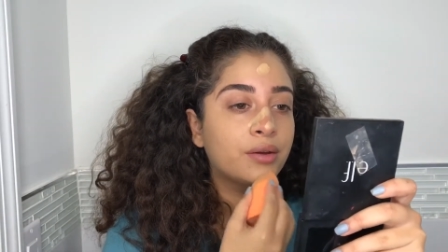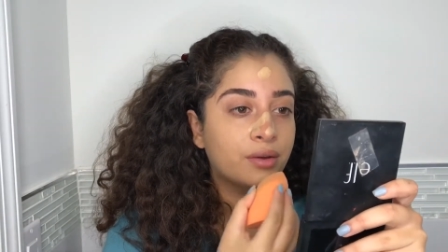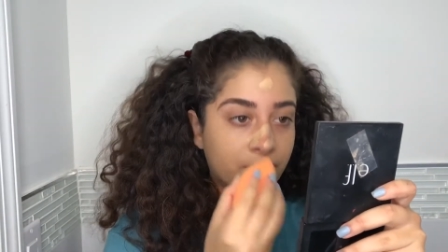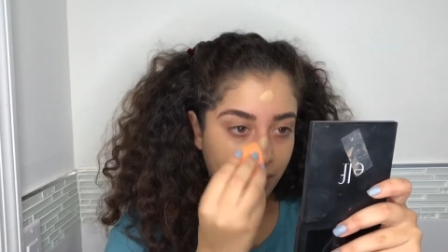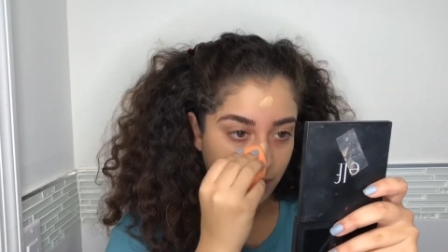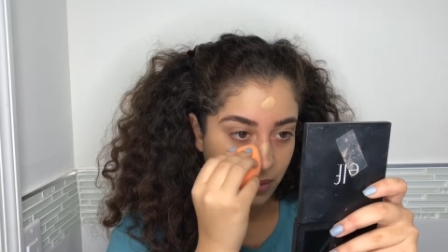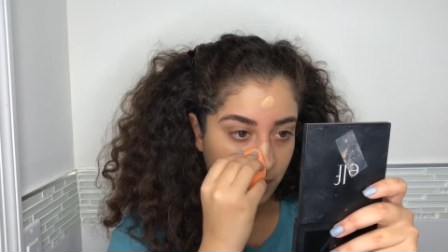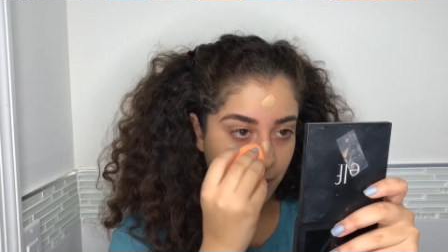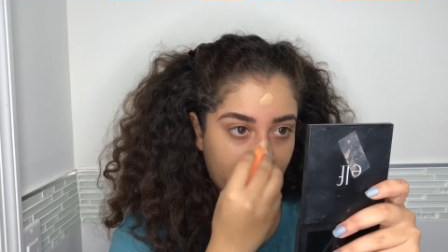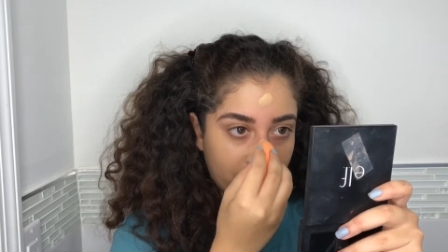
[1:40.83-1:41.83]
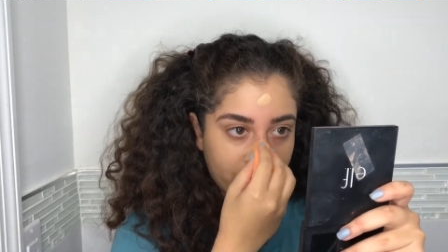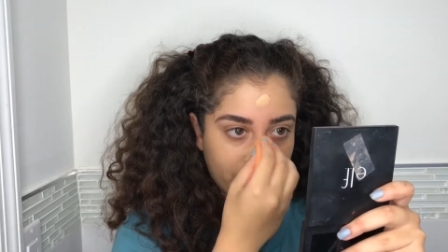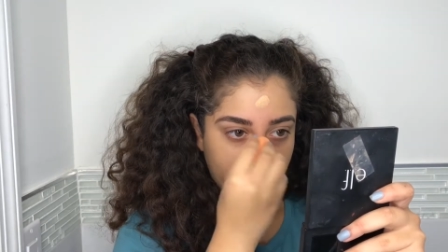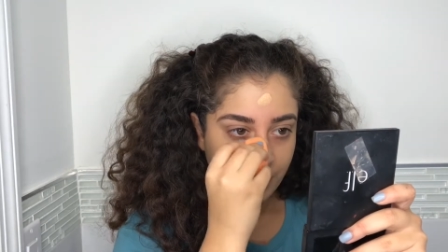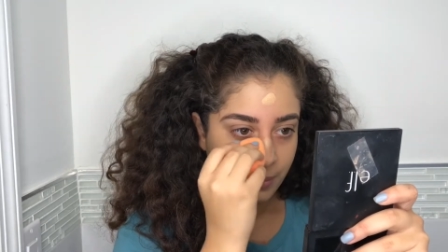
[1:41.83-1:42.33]
that don't have any
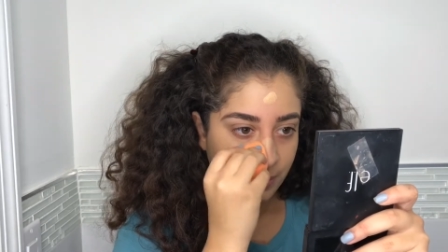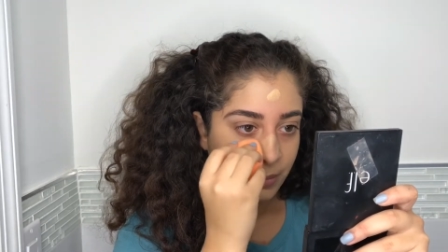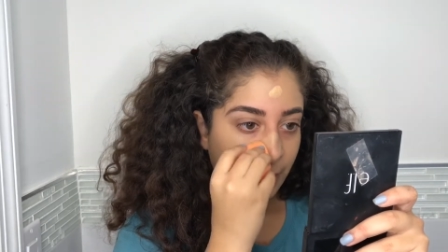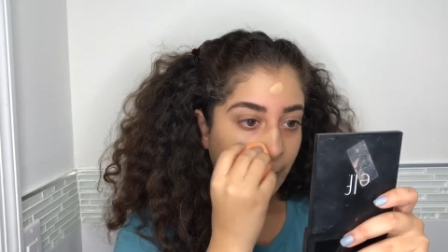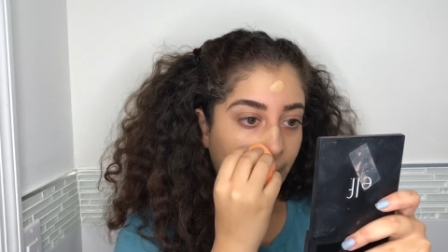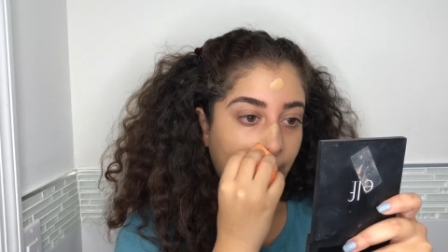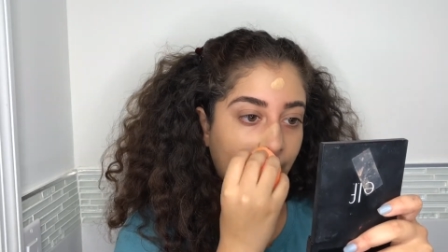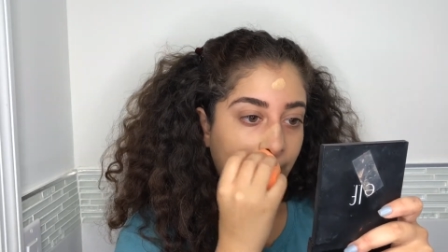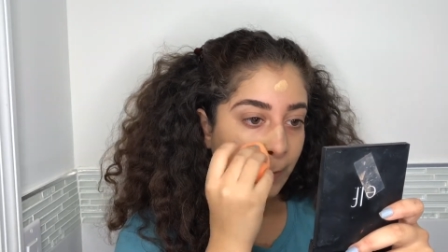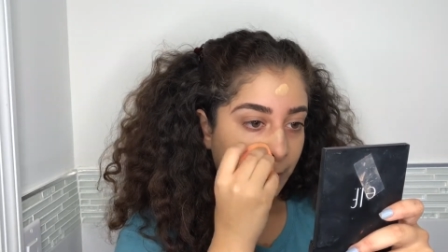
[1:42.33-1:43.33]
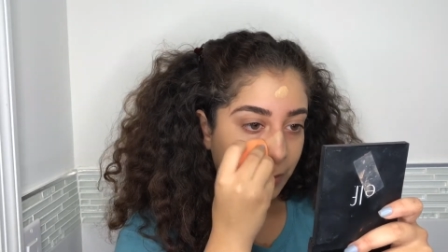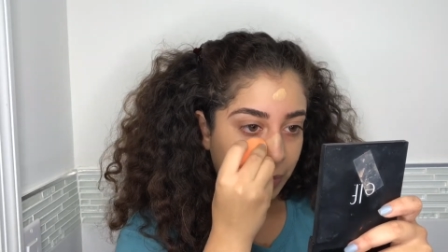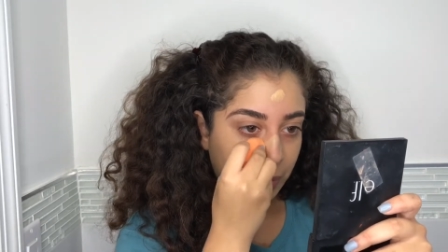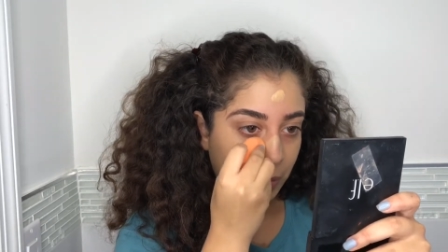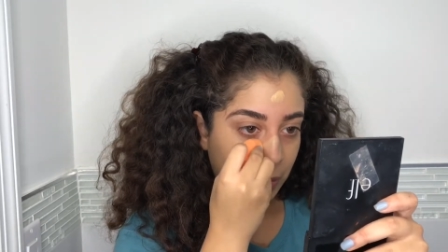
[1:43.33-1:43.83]
foundation, which
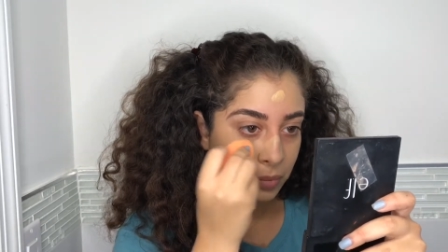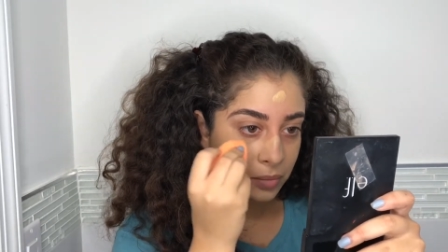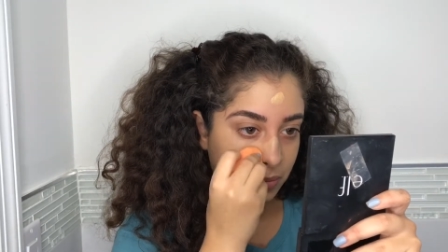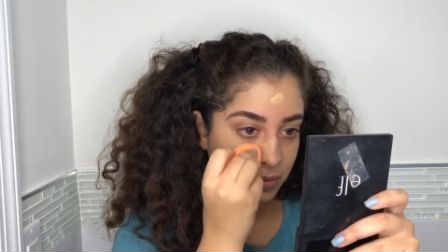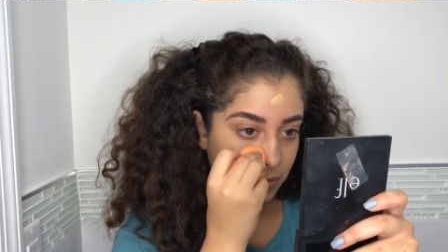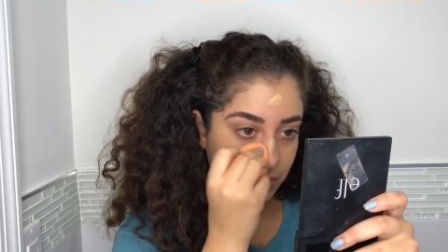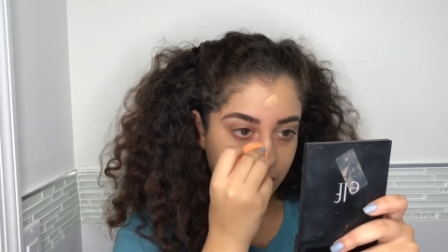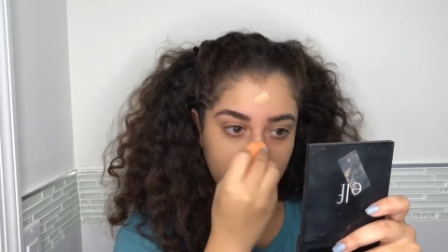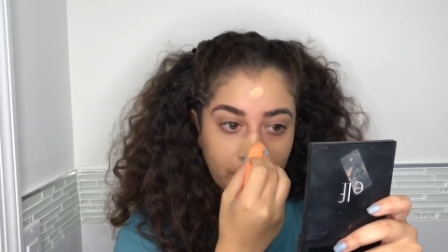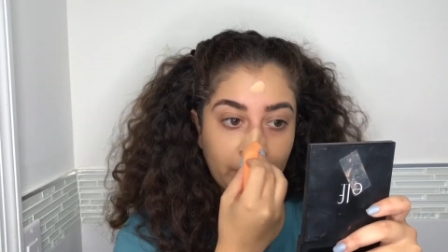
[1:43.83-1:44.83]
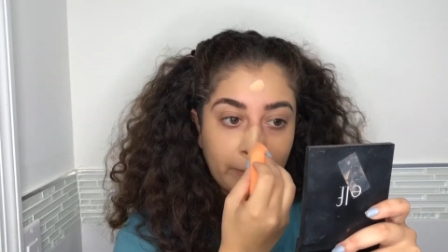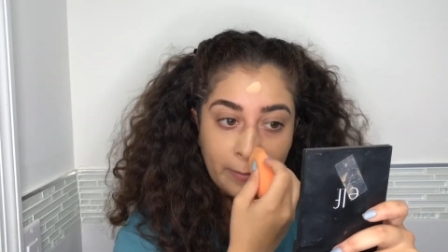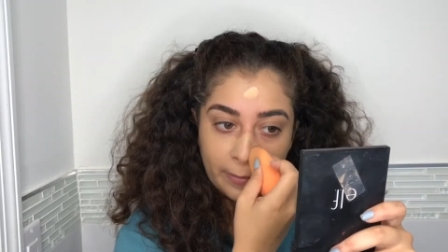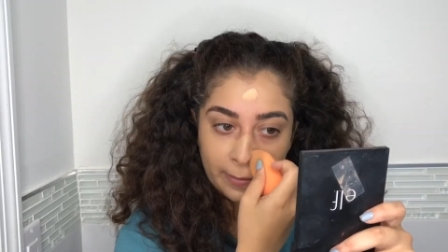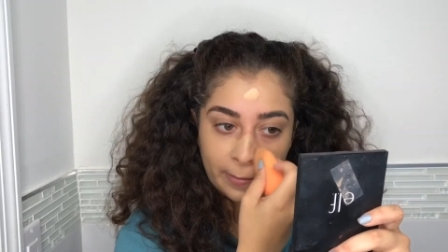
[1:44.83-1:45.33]
are the
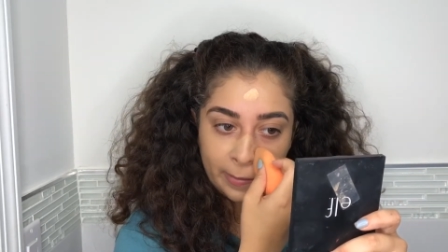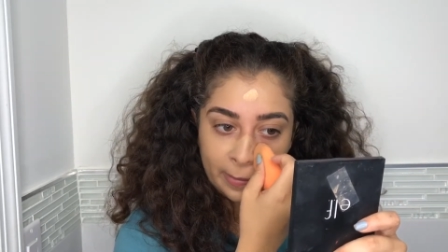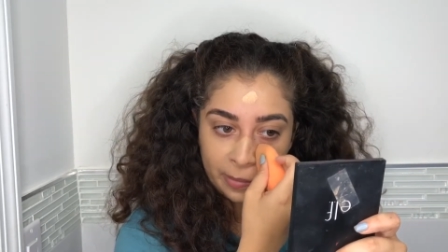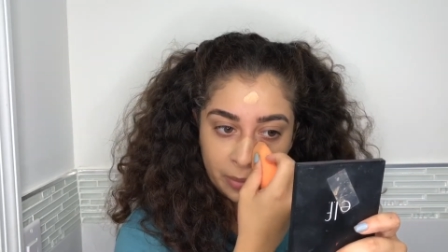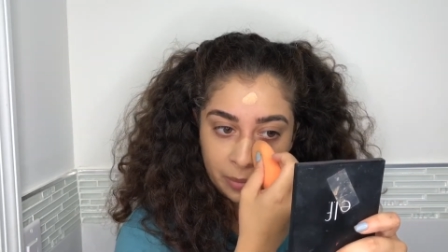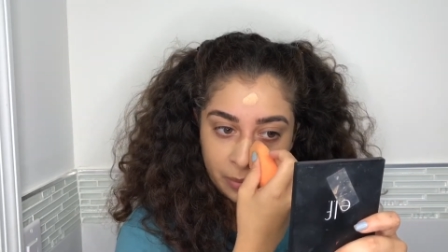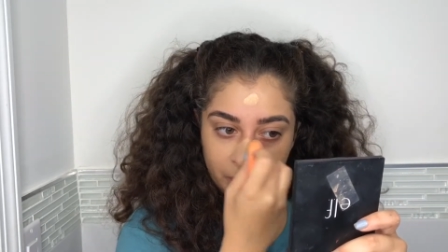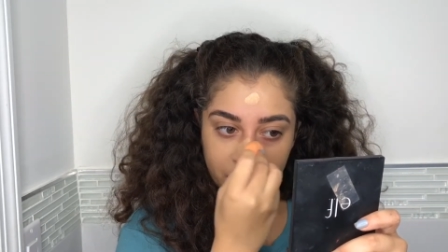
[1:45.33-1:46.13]
areas that